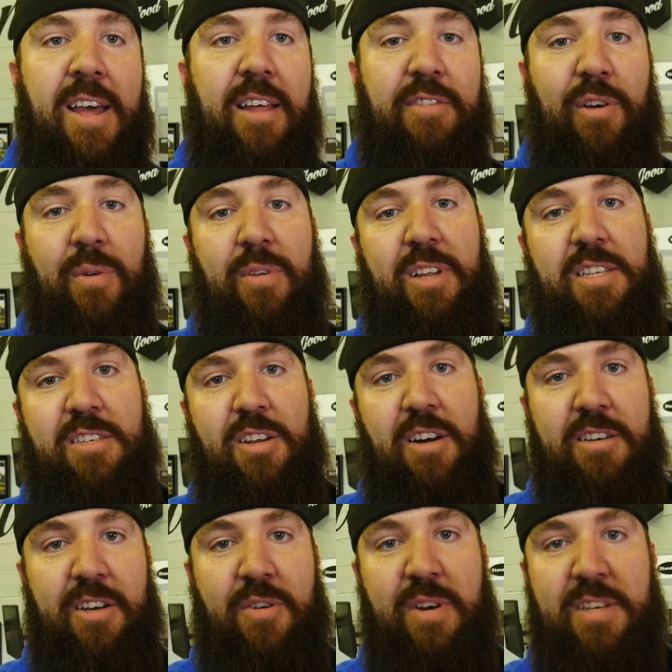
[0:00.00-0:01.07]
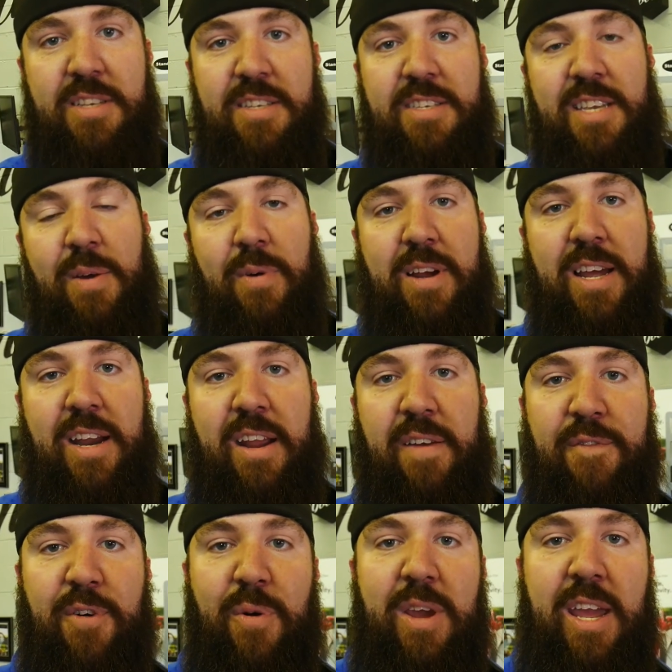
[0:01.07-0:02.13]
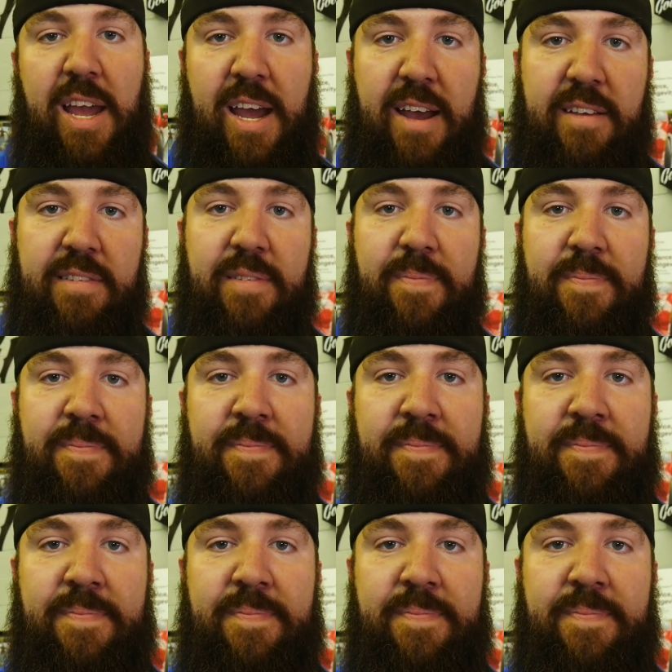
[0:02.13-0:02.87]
So let's talk to Chris and see what kind of info he has.